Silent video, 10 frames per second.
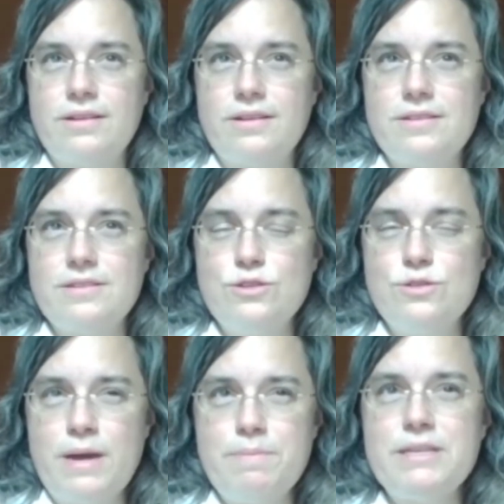you
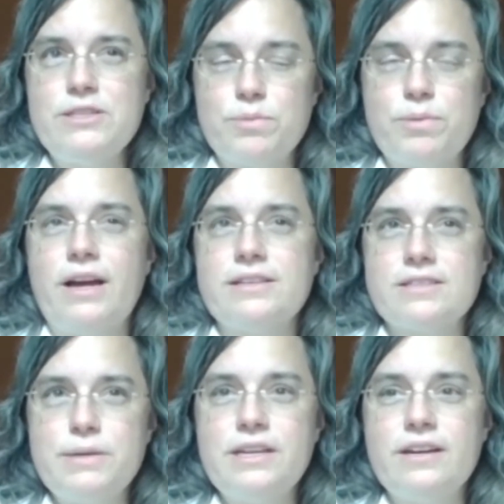may be
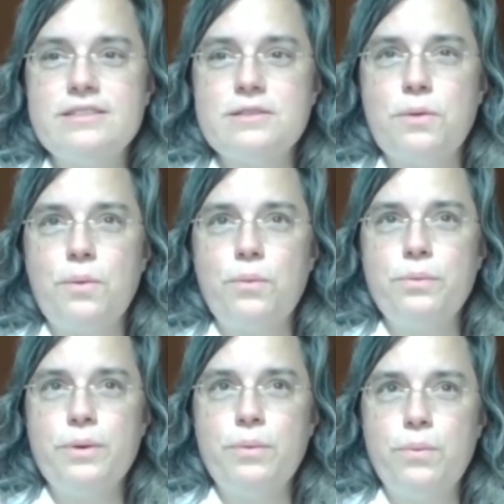surprised, because
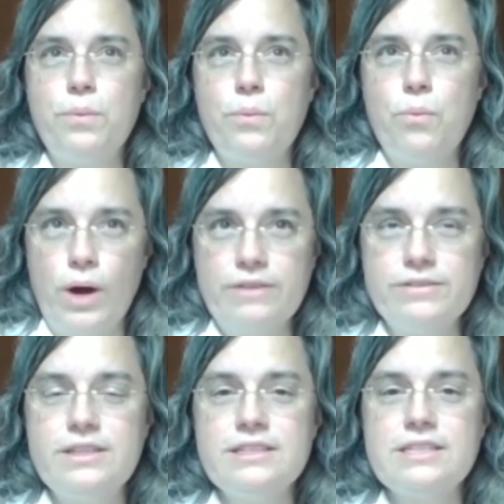one of
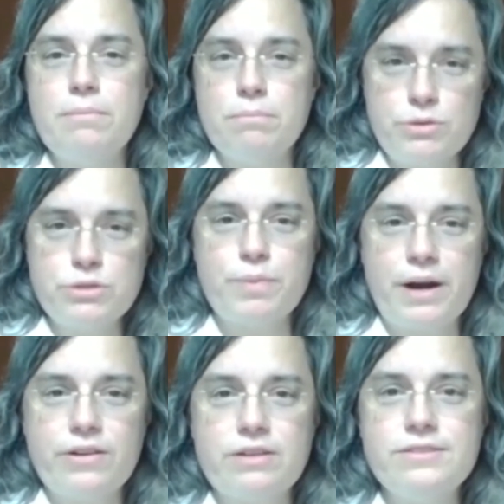the things I'm most
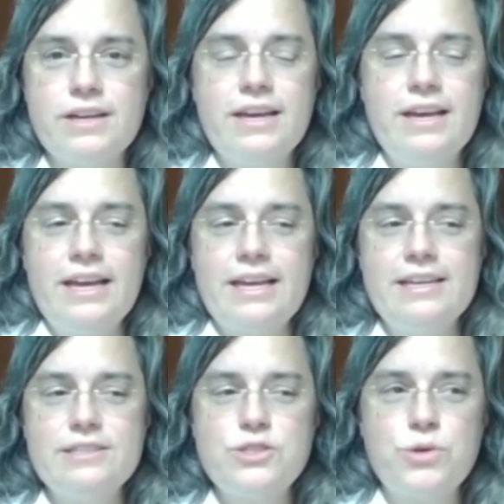proud of
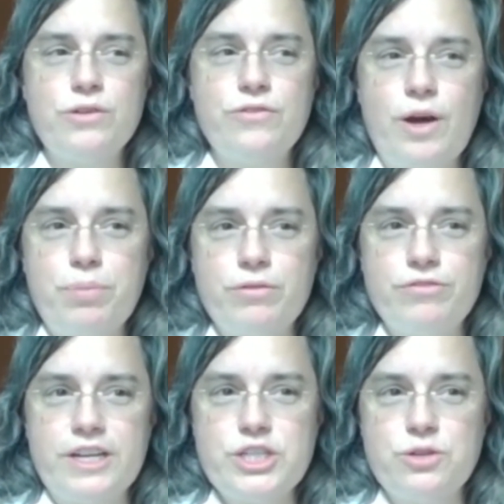is sort of a
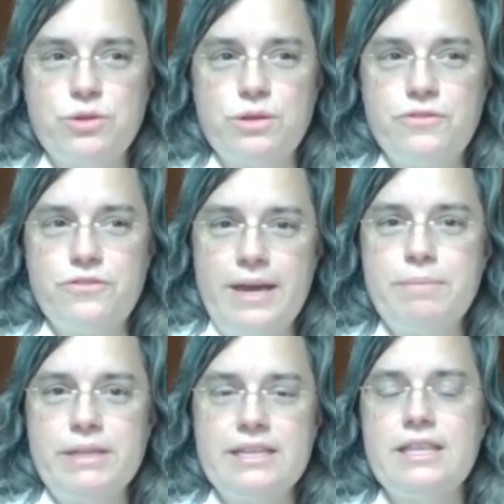professional
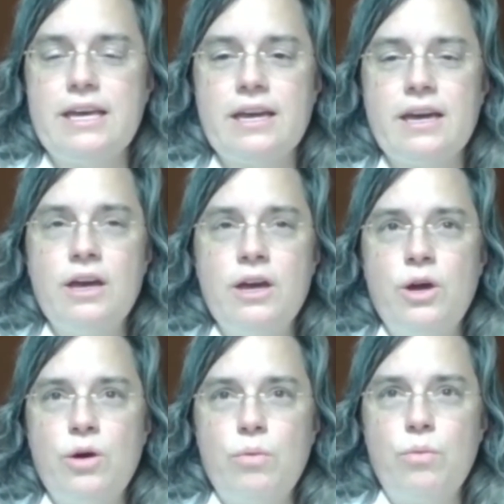family thing
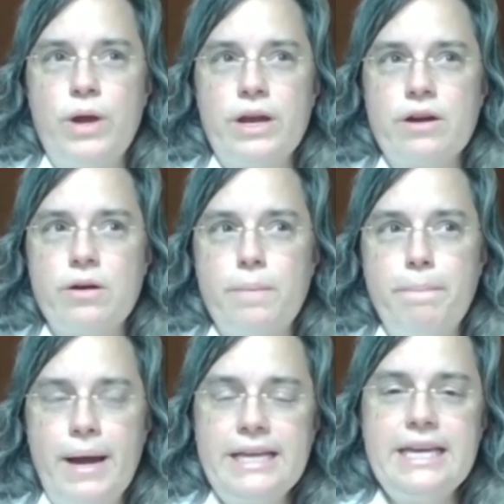where
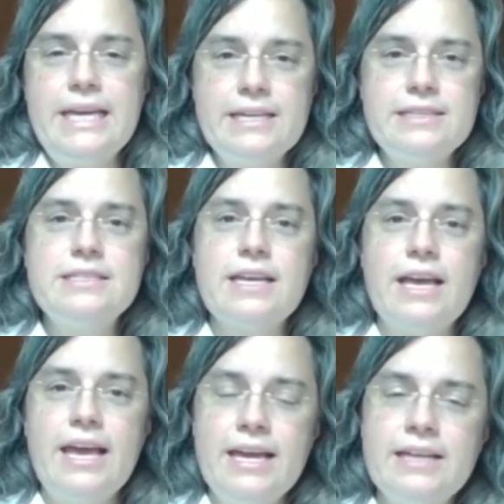my kids
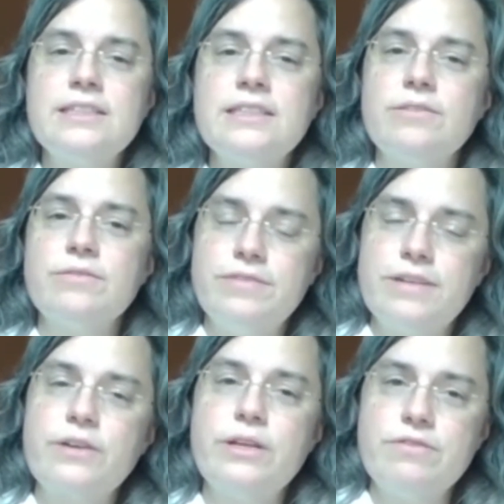handle it
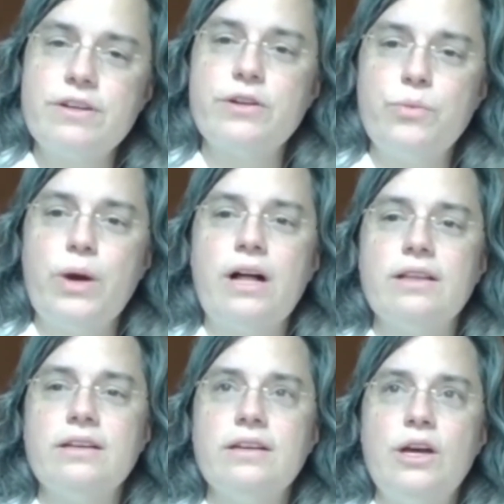very, very
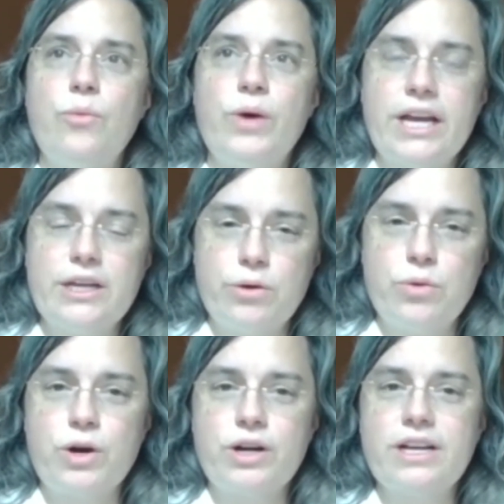well when I go to
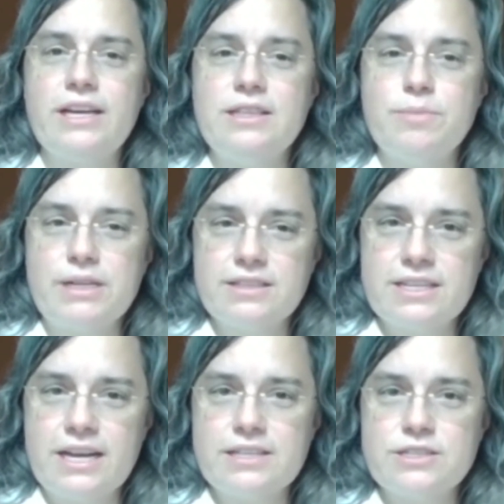work in the middle of the
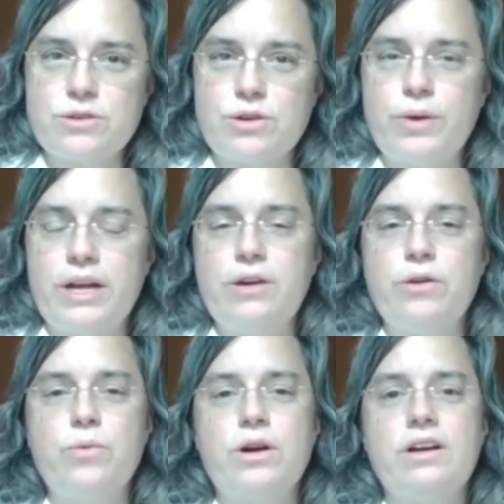night or when I go
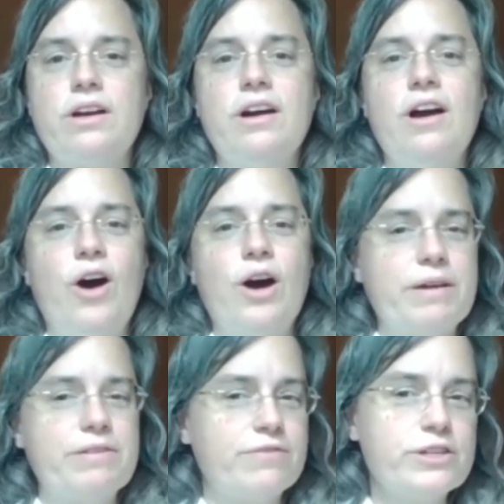to work on
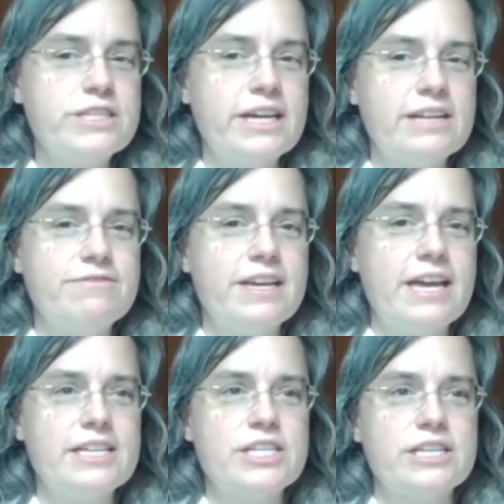my first night of
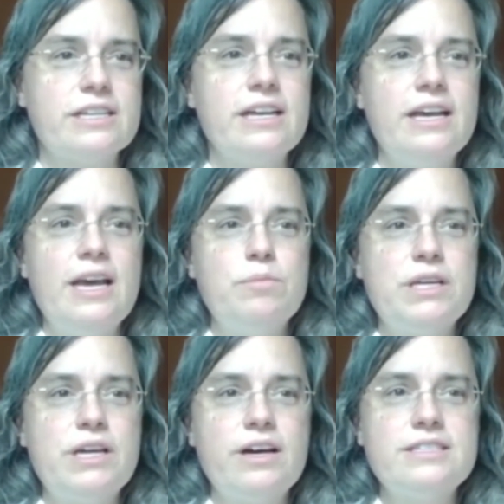vacation,
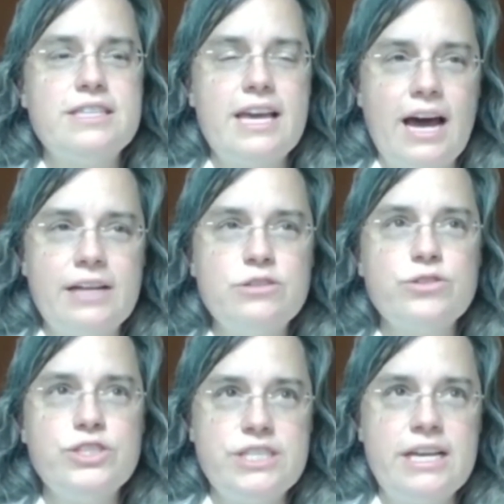because they
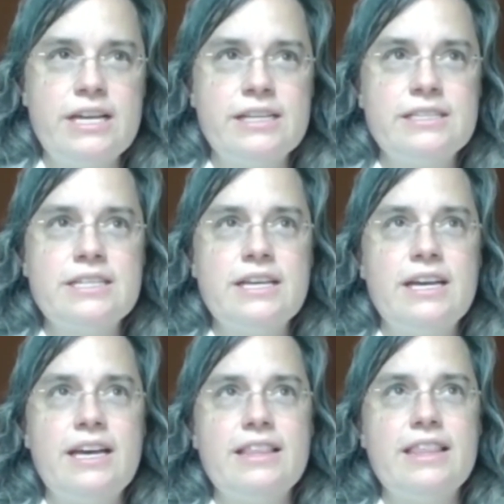understand
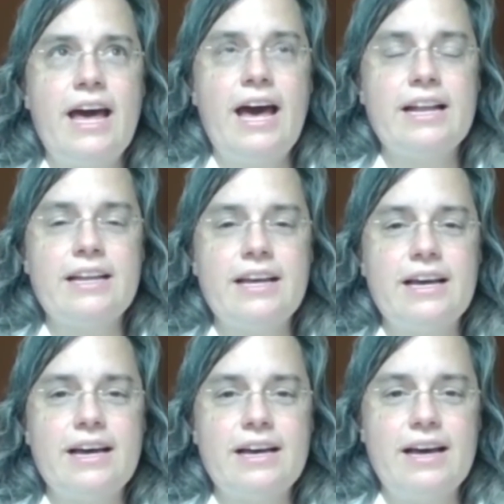that
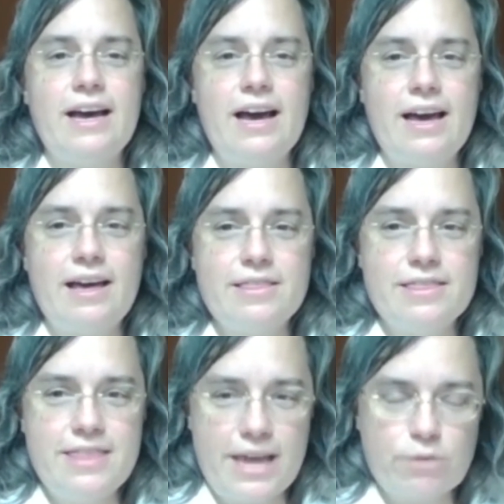
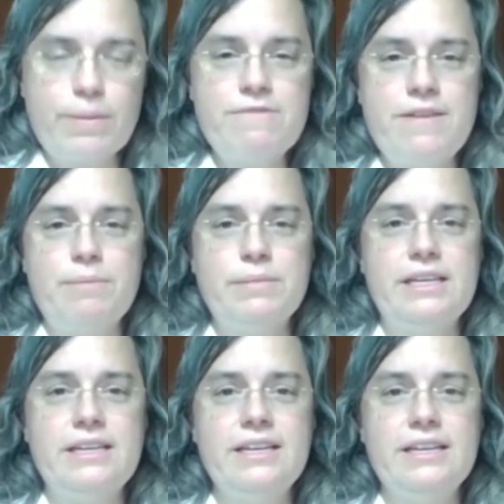they are my
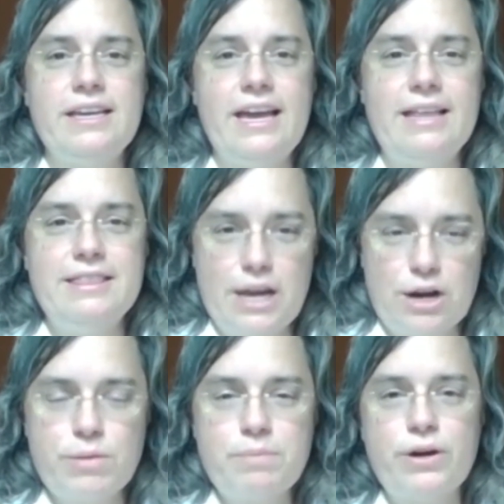family and they
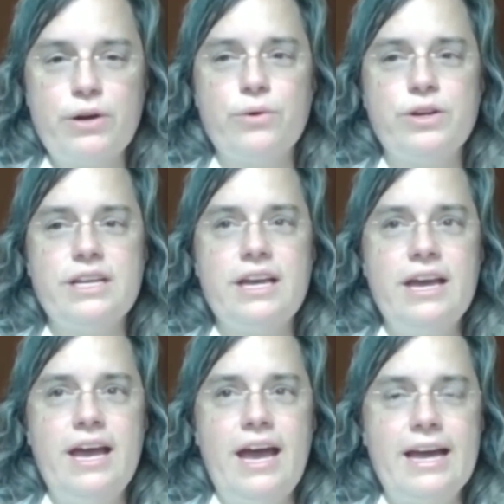are my priority,
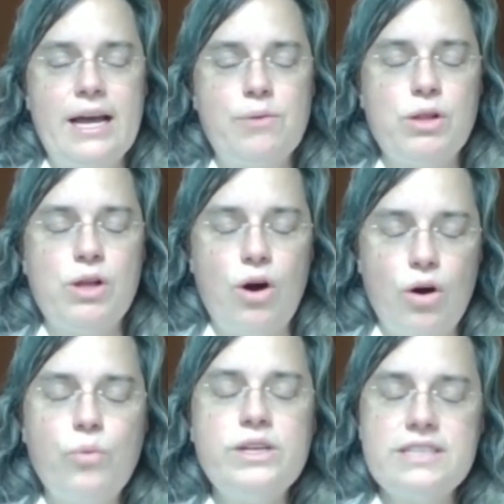and I will
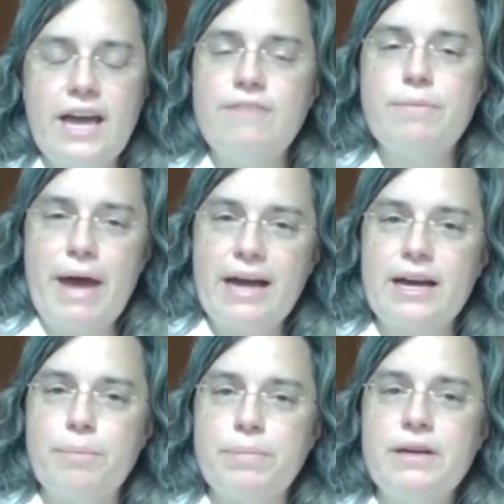always have a
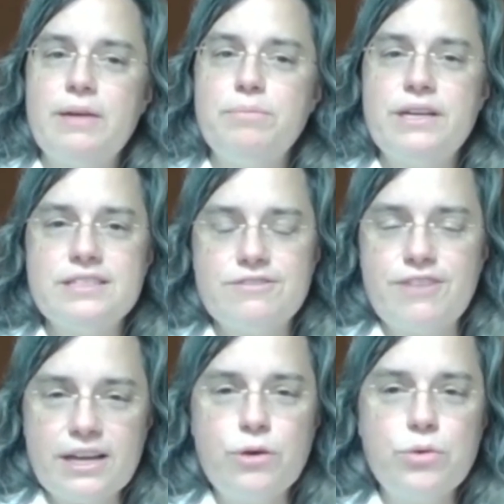backup. Because if
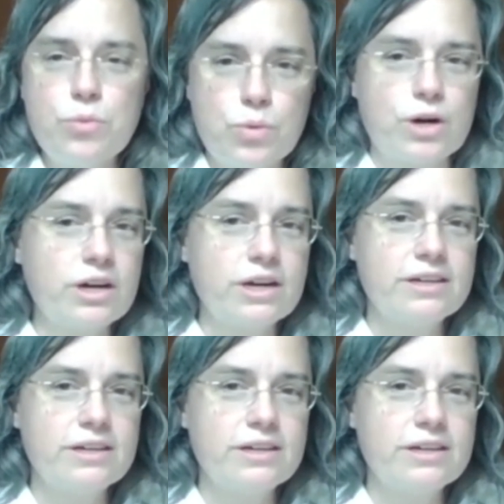I go to work